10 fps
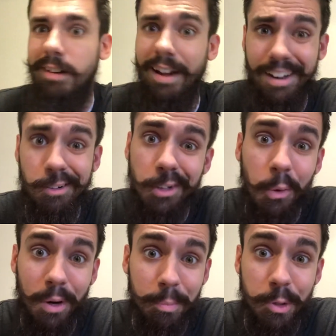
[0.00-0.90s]
I don't know
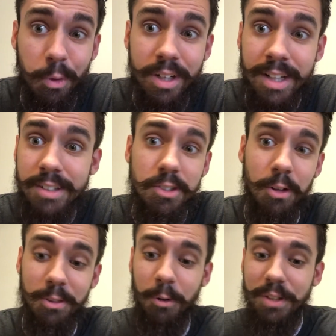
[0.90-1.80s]
what I'm doing.
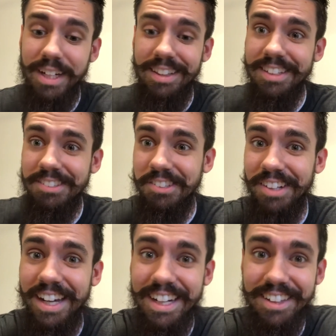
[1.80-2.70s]
So don't take this as
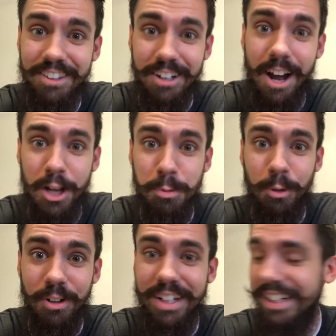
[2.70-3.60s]
like the
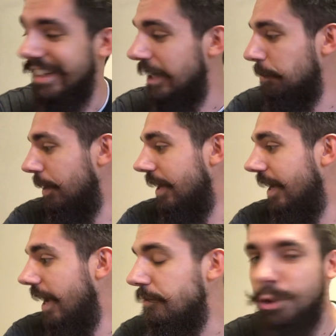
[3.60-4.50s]
gospel or anything, but
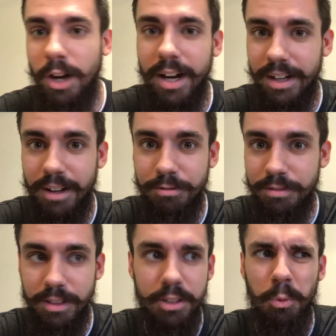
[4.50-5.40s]
I've tried.
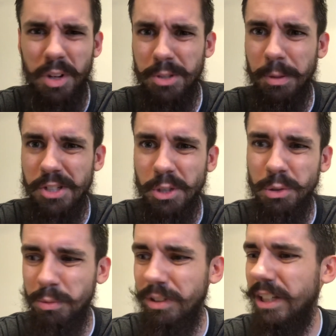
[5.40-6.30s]
I've watched a bunch of
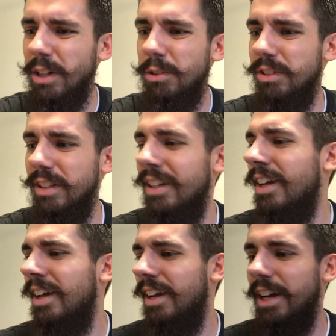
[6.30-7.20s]
YouTube videos and
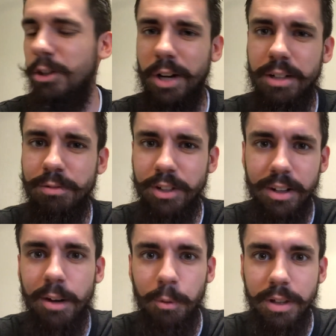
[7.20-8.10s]
tried to
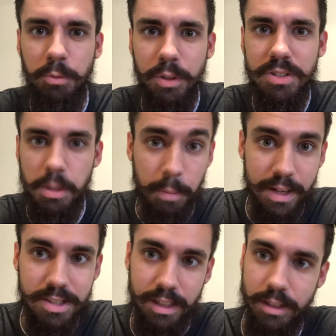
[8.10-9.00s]
figure out what's the
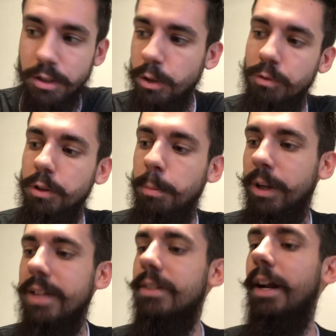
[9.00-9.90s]
best thing to do for the
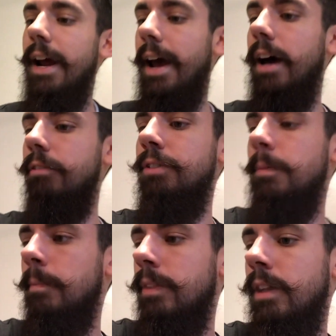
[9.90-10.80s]
plants that I have.
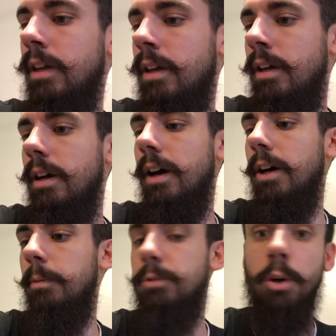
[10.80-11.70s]

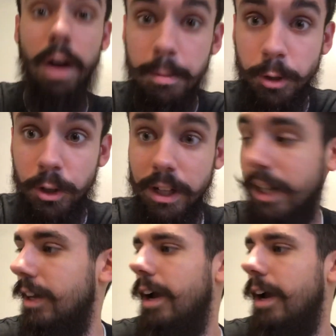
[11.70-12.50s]
So I'm learning.